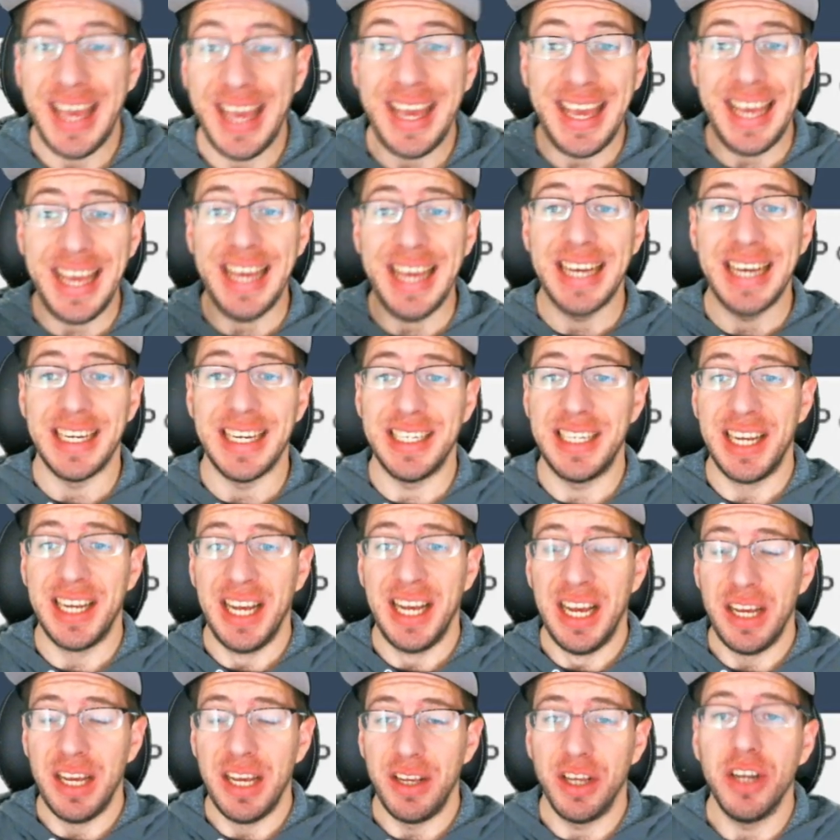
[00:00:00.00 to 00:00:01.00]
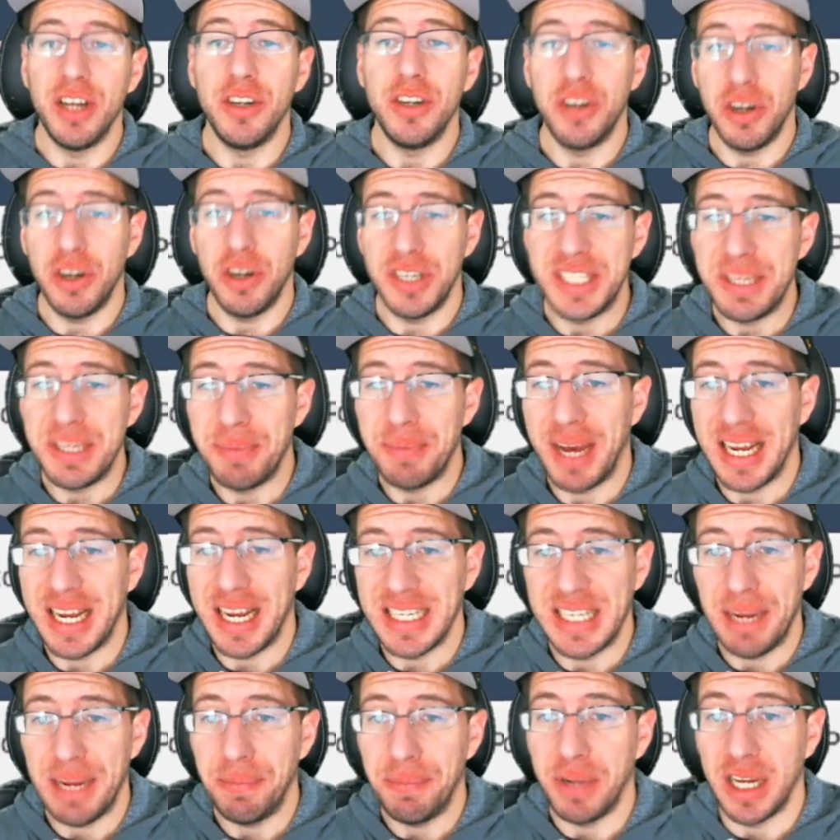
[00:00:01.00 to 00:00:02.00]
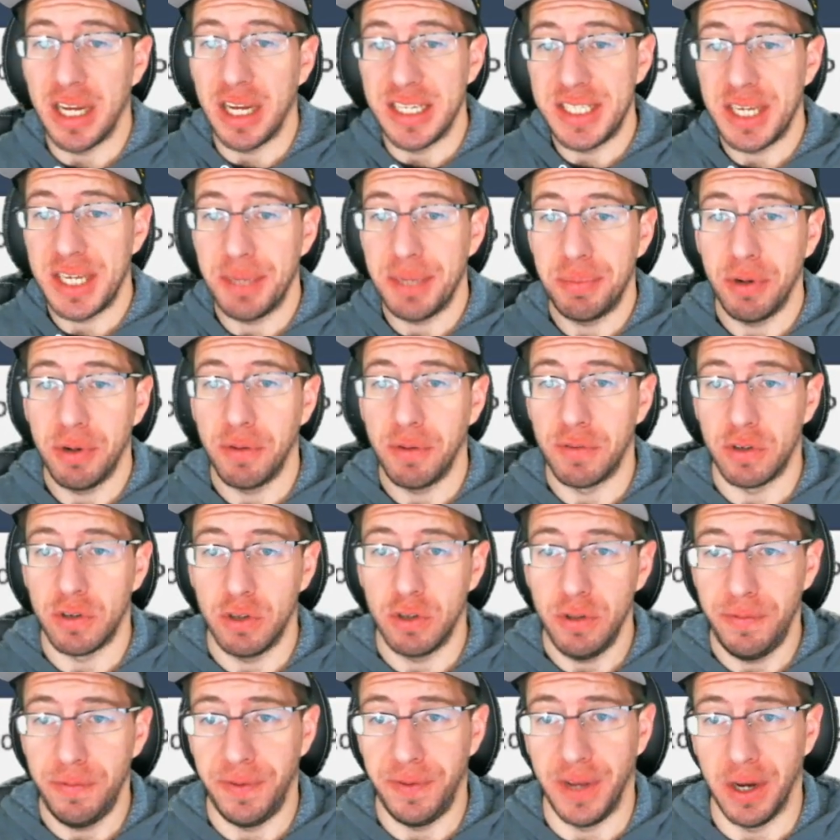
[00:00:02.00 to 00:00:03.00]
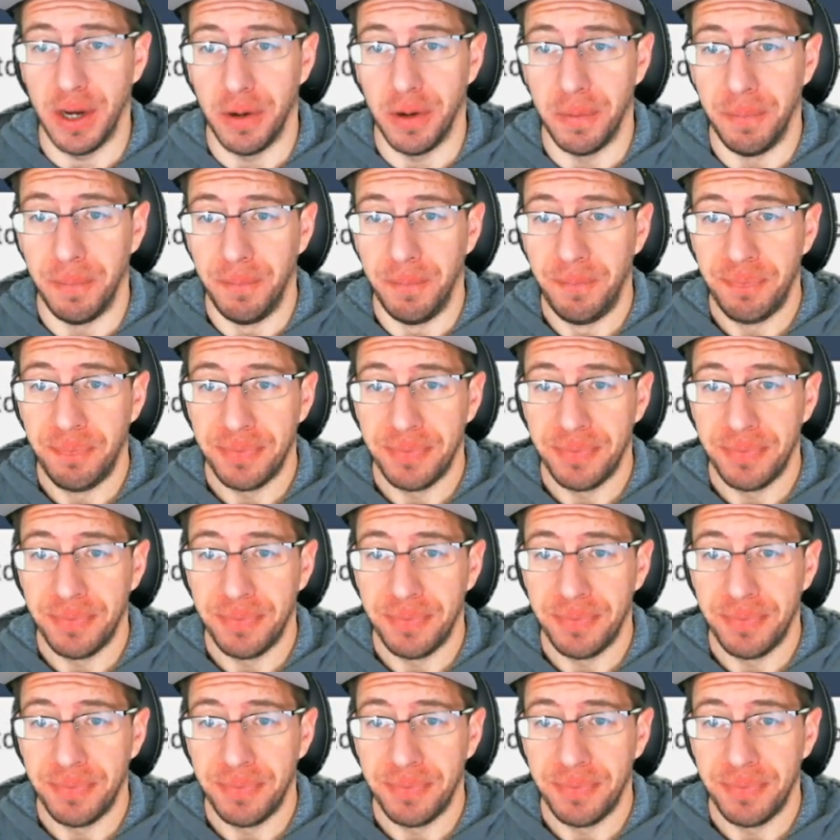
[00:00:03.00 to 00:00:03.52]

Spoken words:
And you'll notice in my example, I skipped over Rufio.